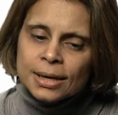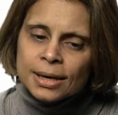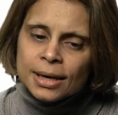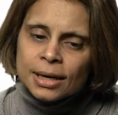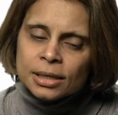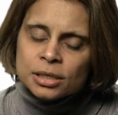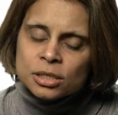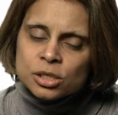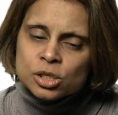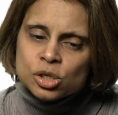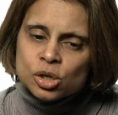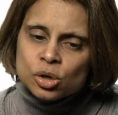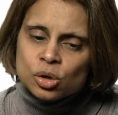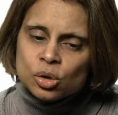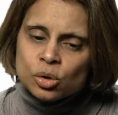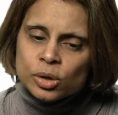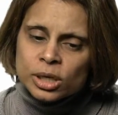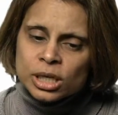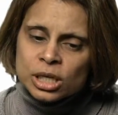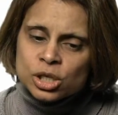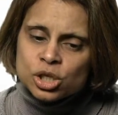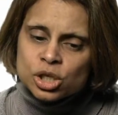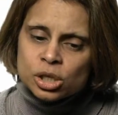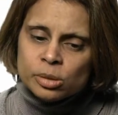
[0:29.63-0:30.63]
And so
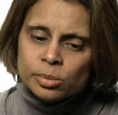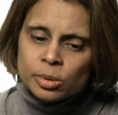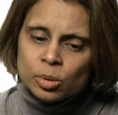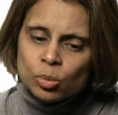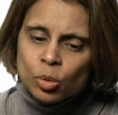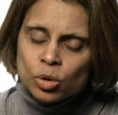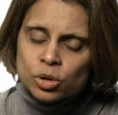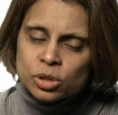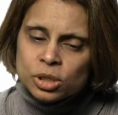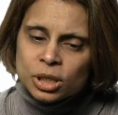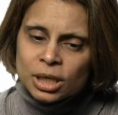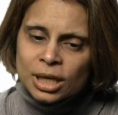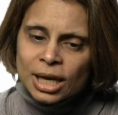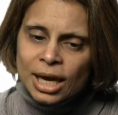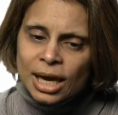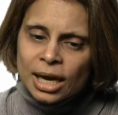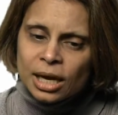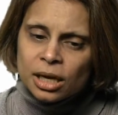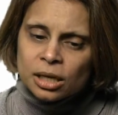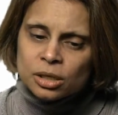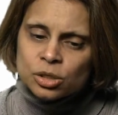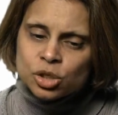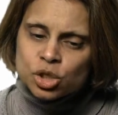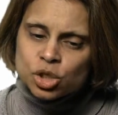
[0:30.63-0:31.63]
initially we want to
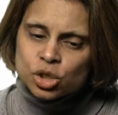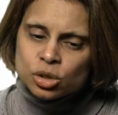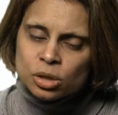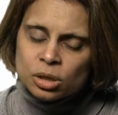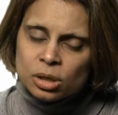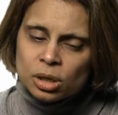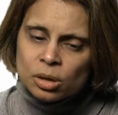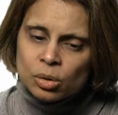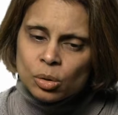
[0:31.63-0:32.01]
gauge